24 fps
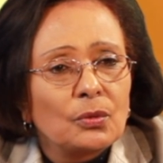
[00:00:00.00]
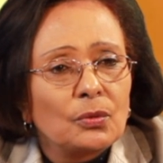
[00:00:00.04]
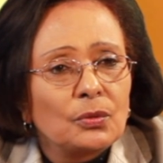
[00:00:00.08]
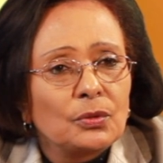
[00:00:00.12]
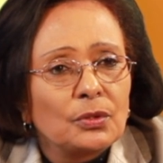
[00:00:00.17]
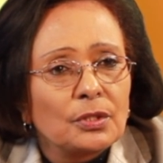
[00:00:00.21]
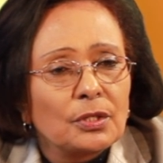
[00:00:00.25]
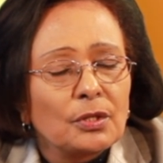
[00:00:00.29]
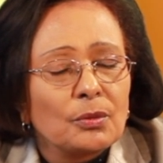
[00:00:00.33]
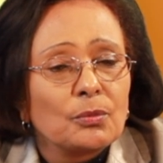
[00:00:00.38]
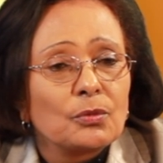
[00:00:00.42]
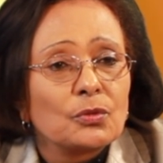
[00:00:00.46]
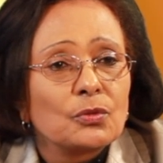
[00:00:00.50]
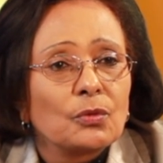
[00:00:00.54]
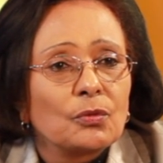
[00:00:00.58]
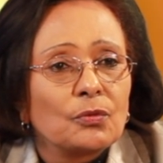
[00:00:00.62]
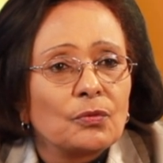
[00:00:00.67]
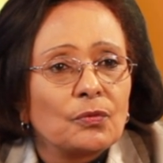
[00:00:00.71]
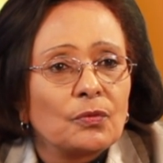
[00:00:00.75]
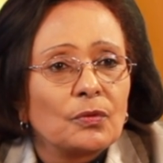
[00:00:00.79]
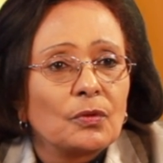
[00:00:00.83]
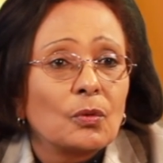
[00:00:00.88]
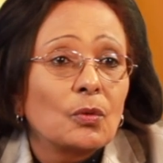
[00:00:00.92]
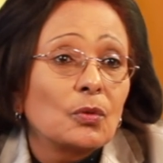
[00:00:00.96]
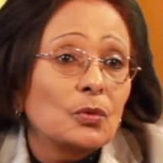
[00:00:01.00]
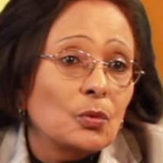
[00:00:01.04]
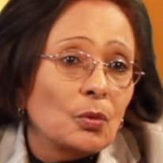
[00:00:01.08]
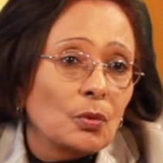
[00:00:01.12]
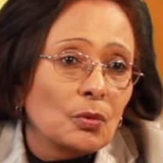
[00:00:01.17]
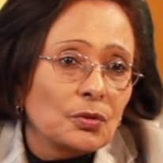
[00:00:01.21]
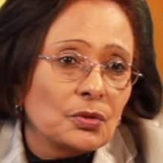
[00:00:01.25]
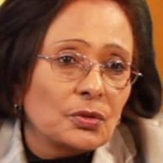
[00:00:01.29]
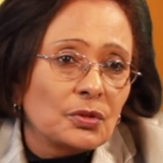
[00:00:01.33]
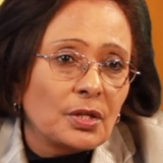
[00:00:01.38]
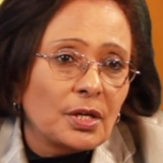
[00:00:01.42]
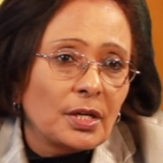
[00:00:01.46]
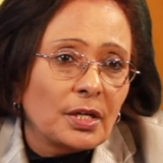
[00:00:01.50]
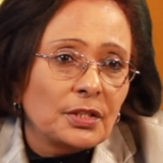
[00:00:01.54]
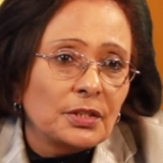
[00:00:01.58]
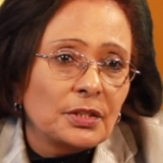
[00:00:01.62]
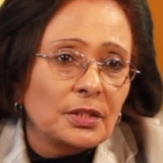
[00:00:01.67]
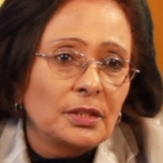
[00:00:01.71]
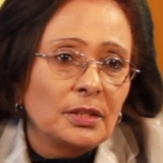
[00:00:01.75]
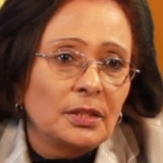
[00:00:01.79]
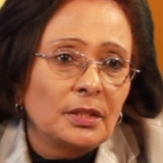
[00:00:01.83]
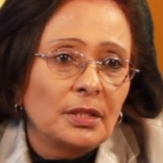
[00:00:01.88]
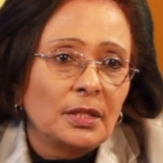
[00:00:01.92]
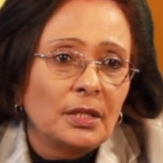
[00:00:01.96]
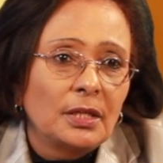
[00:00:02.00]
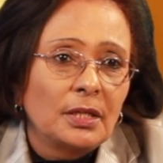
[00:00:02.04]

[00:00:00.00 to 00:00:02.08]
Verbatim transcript: in terms of road construction.